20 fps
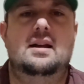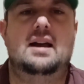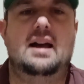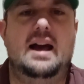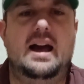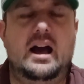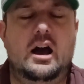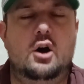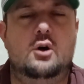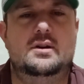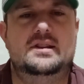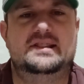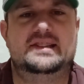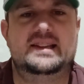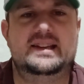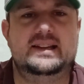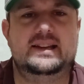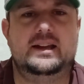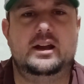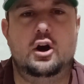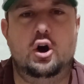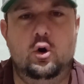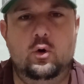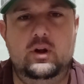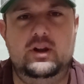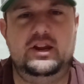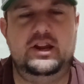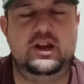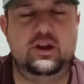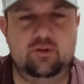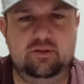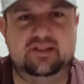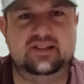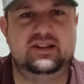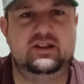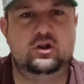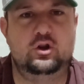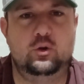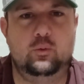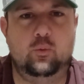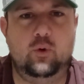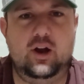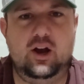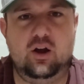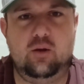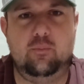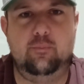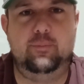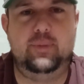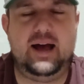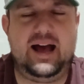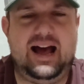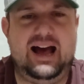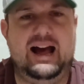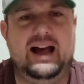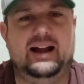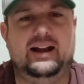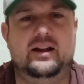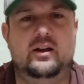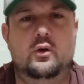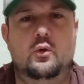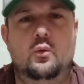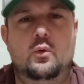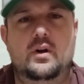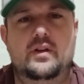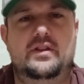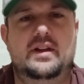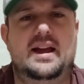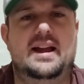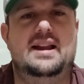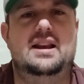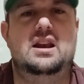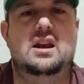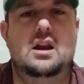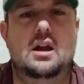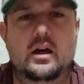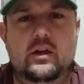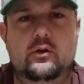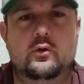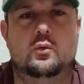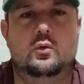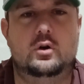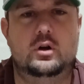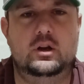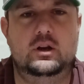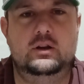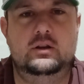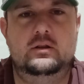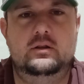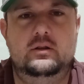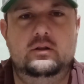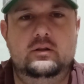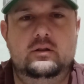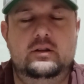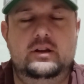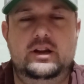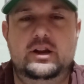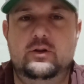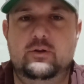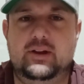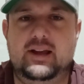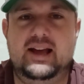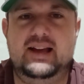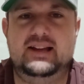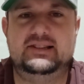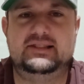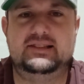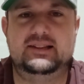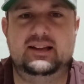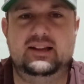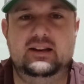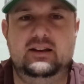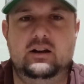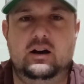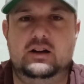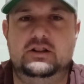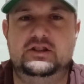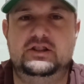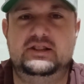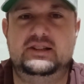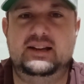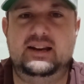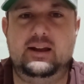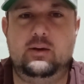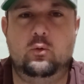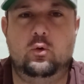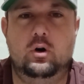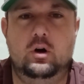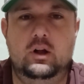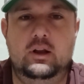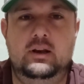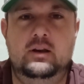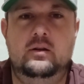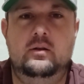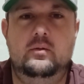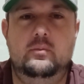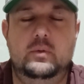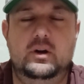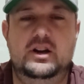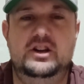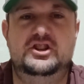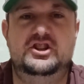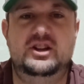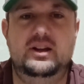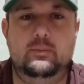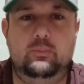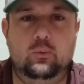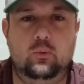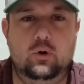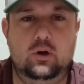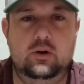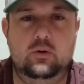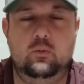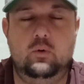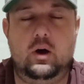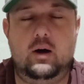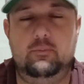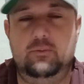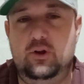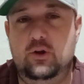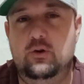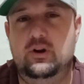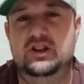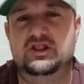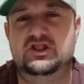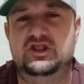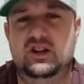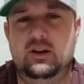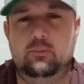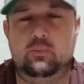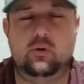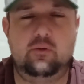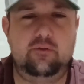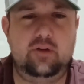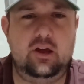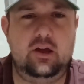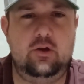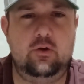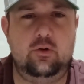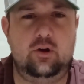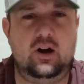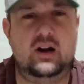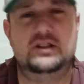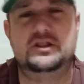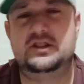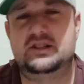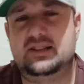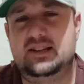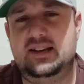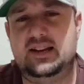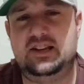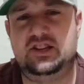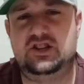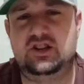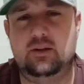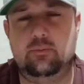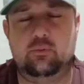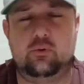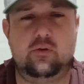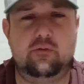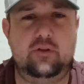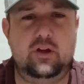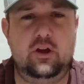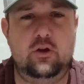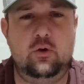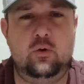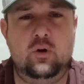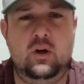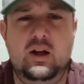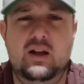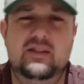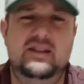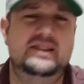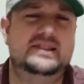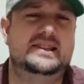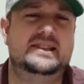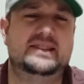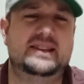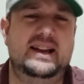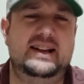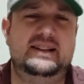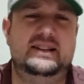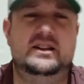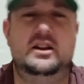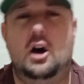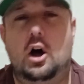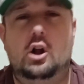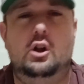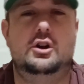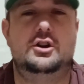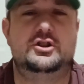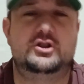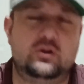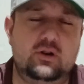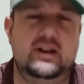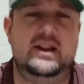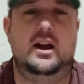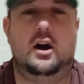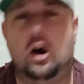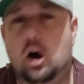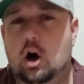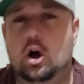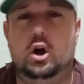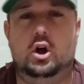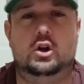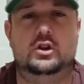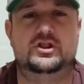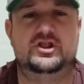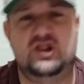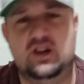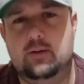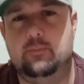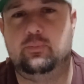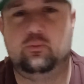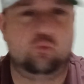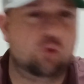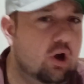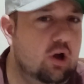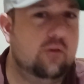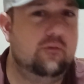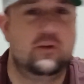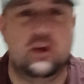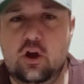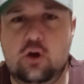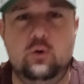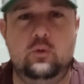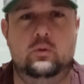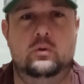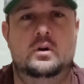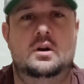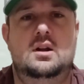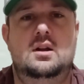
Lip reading: How is it going, YouTube? We're back with another one. You guessed it, not just any one, but a chip one. I'm doing a chip review, not just any chip review. This is a Dollar Tree haul chip review.